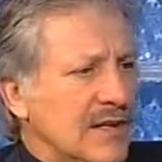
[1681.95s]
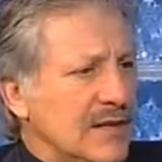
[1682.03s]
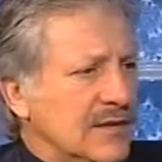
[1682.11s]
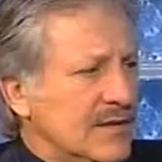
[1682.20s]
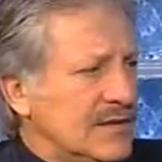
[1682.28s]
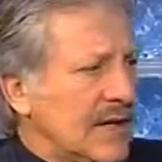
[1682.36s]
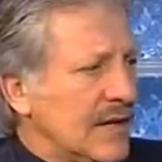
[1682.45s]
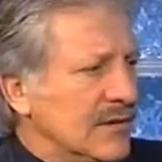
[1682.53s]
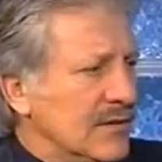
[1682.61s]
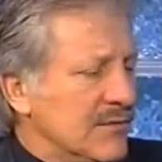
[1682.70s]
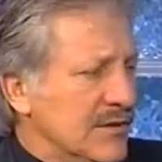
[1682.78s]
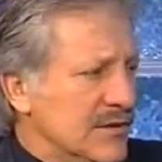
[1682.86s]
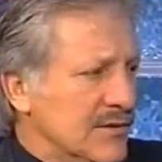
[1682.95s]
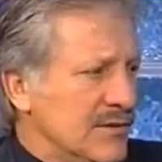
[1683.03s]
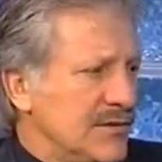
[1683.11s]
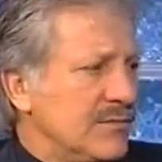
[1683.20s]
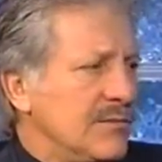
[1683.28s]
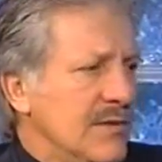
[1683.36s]
You get to settle your
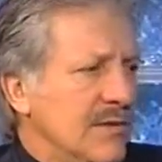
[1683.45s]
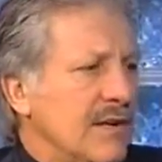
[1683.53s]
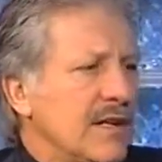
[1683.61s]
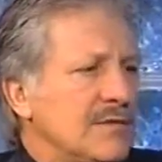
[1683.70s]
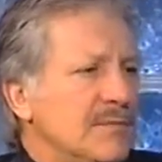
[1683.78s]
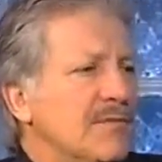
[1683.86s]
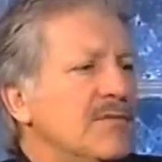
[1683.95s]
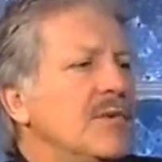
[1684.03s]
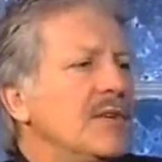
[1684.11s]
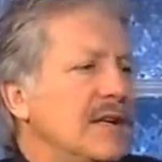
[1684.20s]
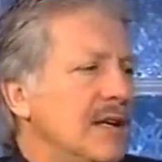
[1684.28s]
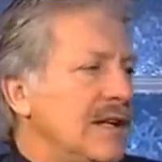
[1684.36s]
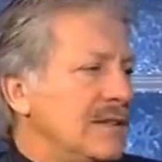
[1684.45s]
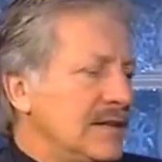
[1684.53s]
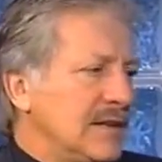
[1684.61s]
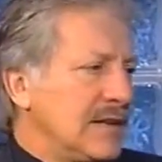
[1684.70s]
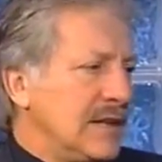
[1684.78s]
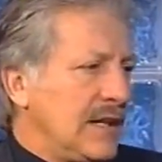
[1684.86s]
issues with your ex before you can get to
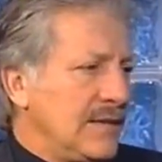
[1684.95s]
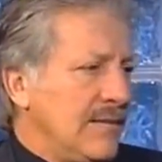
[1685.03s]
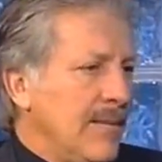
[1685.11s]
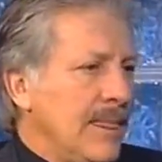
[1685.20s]
litigate.